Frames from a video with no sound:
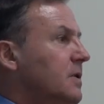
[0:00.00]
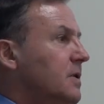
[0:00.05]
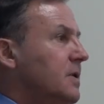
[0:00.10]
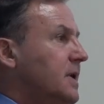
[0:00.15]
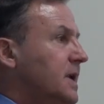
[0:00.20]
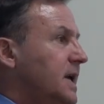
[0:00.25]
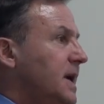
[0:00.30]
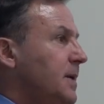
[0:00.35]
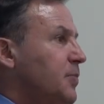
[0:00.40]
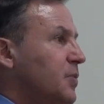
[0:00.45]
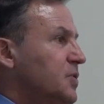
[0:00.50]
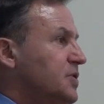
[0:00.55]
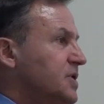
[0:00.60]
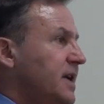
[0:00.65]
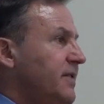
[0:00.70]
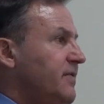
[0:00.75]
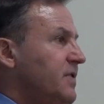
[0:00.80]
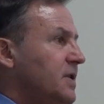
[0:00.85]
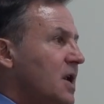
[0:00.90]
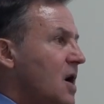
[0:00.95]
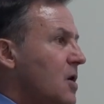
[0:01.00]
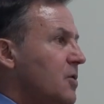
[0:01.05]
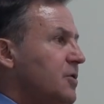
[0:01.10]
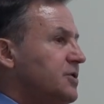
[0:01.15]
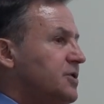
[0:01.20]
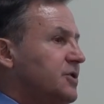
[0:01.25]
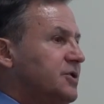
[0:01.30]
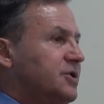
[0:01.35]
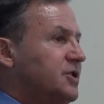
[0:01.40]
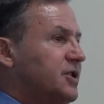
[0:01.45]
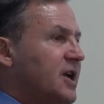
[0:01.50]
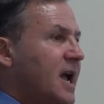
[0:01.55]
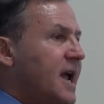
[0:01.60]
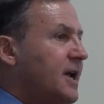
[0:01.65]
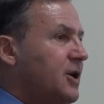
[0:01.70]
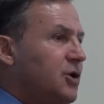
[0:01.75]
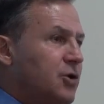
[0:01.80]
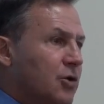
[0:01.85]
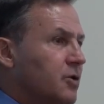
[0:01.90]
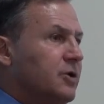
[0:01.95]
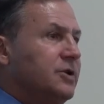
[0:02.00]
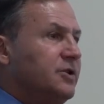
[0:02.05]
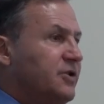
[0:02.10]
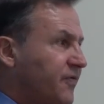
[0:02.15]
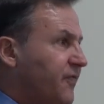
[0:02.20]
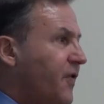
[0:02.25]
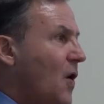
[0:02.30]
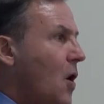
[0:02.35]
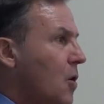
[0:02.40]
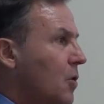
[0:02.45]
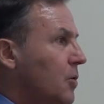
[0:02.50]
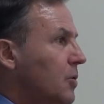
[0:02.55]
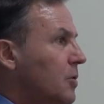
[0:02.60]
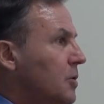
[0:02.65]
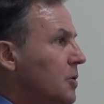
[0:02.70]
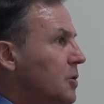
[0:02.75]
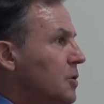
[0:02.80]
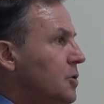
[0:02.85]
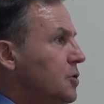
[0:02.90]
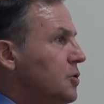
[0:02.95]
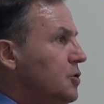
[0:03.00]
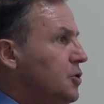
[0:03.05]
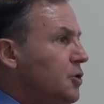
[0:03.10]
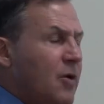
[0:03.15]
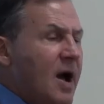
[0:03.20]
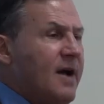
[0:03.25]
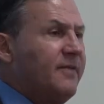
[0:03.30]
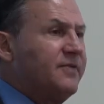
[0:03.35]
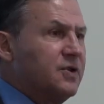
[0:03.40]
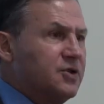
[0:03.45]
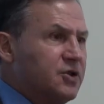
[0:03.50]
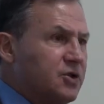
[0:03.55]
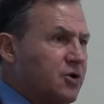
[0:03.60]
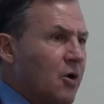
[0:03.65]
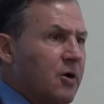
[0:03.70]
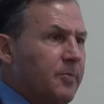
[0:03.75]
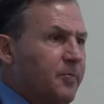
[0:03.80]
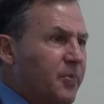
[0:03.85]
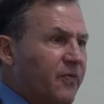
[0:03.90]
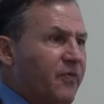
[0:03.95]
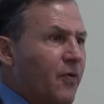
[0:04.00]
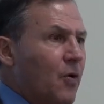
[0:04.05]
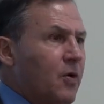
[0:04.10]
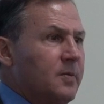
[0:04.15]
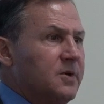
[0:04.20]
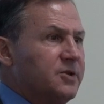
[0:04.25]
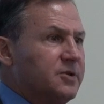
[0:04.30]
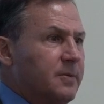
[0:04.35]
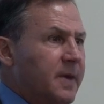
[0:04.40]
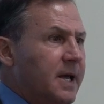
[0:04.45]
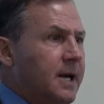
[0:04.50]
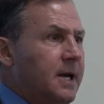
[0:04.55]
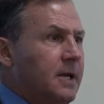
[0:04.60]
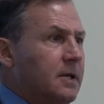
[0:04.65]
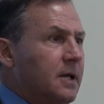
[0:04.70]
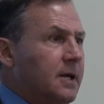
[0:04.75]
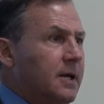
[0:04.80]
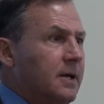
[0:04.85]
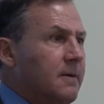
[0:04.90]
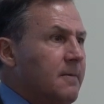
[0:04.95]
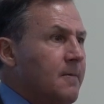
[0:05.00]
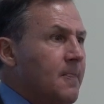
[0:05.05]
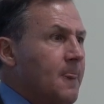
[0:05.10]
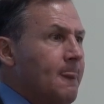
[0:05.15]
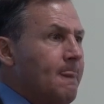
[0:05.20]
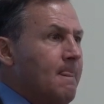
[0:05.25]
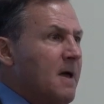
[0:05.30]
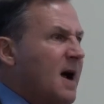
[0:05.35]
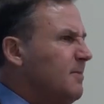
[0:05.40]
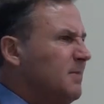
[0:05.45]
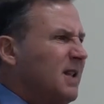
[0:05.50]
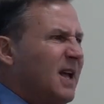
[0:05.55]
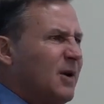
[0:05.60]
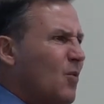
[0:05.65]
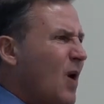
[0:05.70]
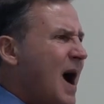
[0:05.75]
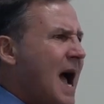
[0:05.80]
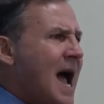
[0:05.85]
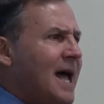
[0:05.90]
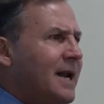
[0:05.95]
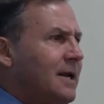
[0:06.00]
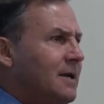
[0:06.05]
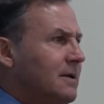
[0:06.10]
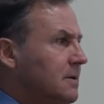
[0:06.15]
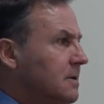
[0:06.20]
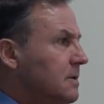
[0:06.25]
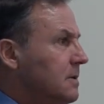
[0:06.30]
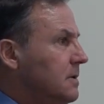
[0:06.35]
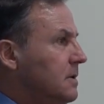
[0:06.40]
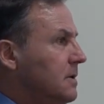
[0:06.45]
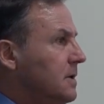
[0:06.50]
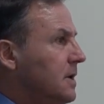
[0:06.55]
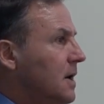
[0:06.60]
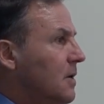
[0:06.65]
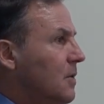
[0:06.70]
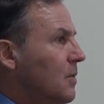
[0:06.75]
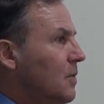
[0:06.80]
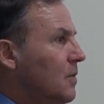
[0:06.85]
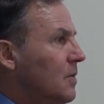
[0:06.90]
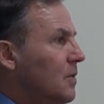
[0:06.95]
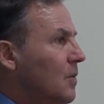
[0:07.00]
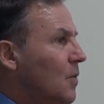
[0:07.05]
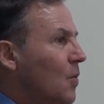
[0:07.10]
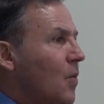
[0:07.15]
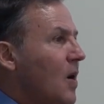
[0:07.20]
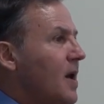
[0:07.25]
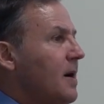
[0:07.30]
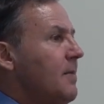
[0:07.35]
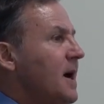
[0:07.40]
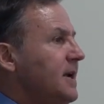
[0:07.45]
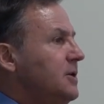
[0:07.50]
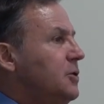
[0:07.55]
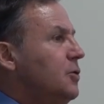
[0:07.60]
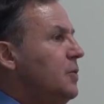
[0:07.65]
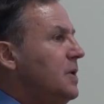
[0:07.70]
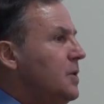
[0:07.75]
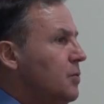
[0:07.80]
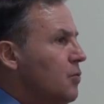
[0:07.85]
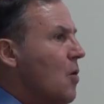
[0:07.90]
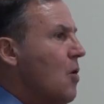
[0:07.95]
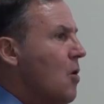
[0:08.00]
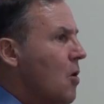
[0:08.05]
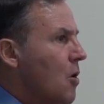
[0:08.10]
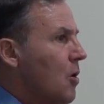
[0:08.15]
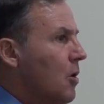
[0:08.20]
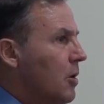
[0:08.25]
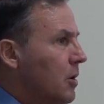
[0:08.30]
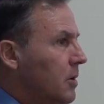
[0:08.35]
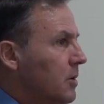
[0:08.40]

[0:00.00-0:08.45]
keep receiving notices saying you're in default. You have to start performance immediately. I'm like, what? What am I doing wrong?